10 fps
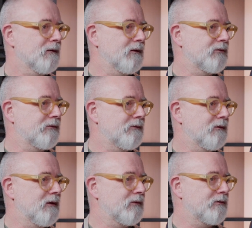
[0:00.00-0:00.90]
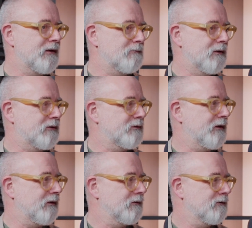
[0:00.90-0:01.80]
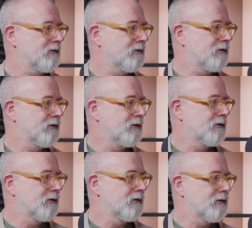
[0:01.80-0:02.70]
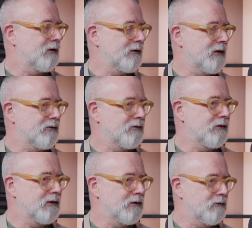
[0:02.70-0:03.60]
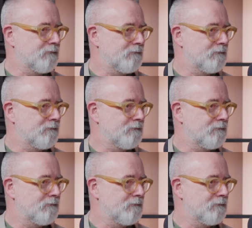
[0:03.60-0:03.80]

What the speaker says: It's deep listening, and then little